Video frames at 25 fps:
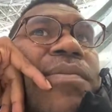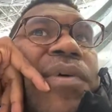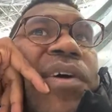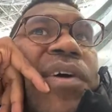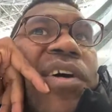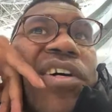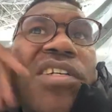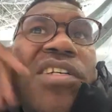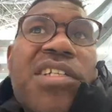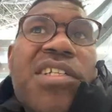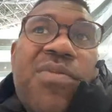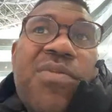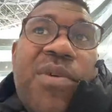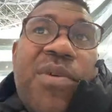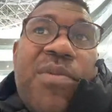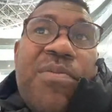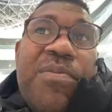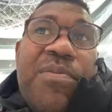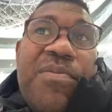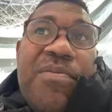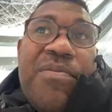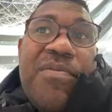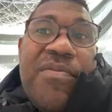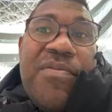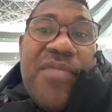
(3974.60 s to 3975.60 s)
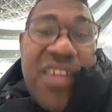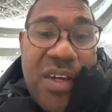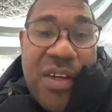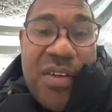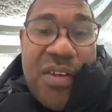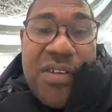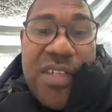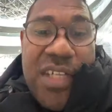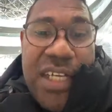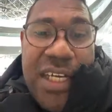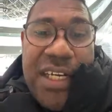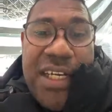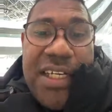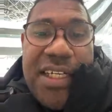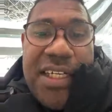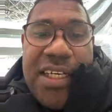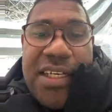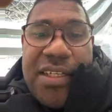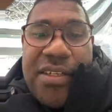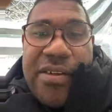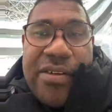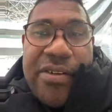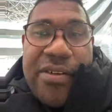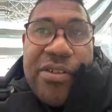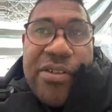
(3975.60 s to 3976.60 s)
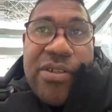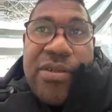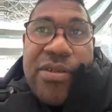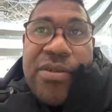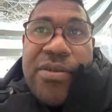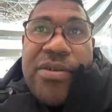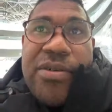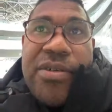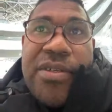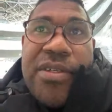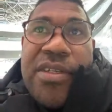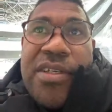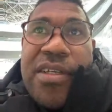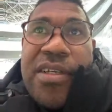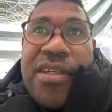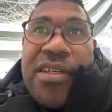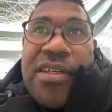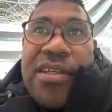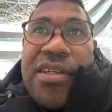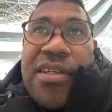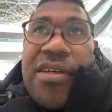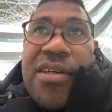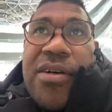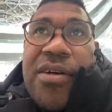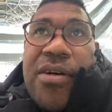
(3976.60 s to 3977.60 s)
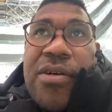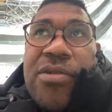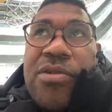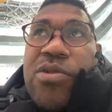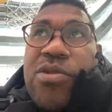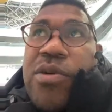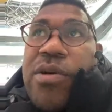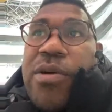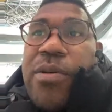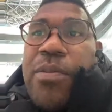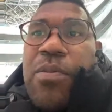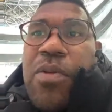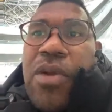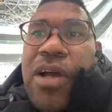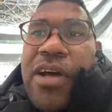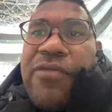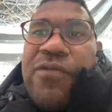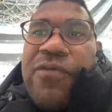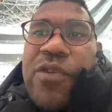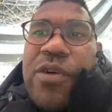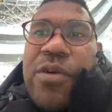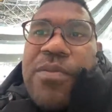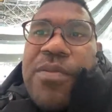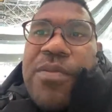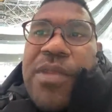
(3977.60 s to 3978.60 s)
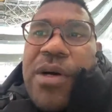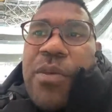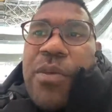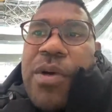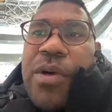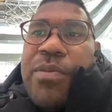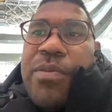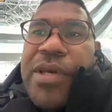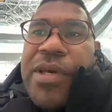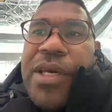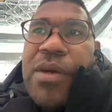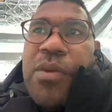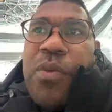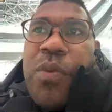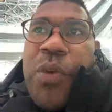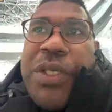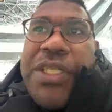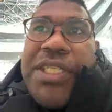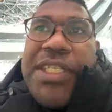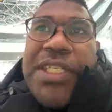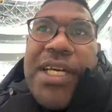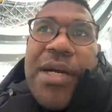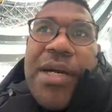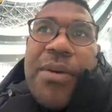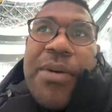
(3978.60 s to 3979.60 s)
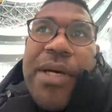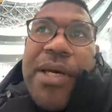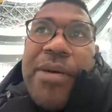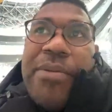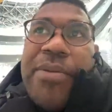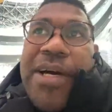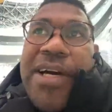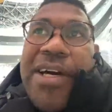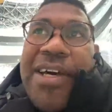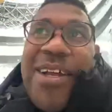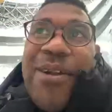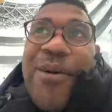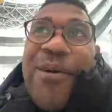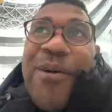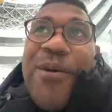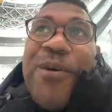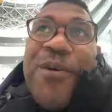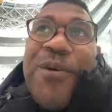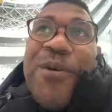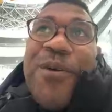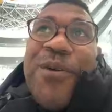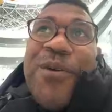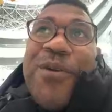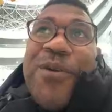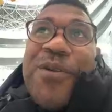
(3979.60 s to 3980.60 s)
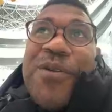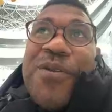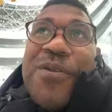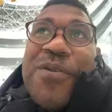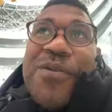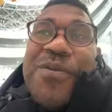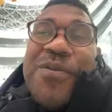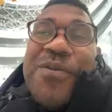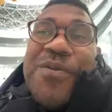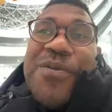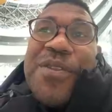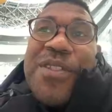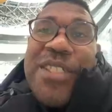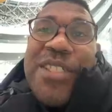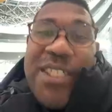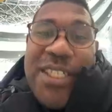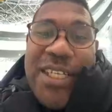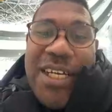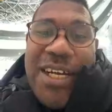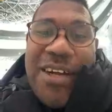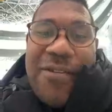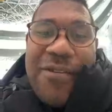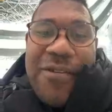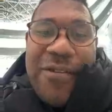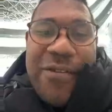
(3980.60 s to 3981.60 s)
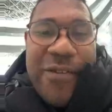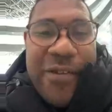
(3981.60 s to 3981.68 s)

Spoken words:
parts from the container onto a platform that will be whisked away by a local staff.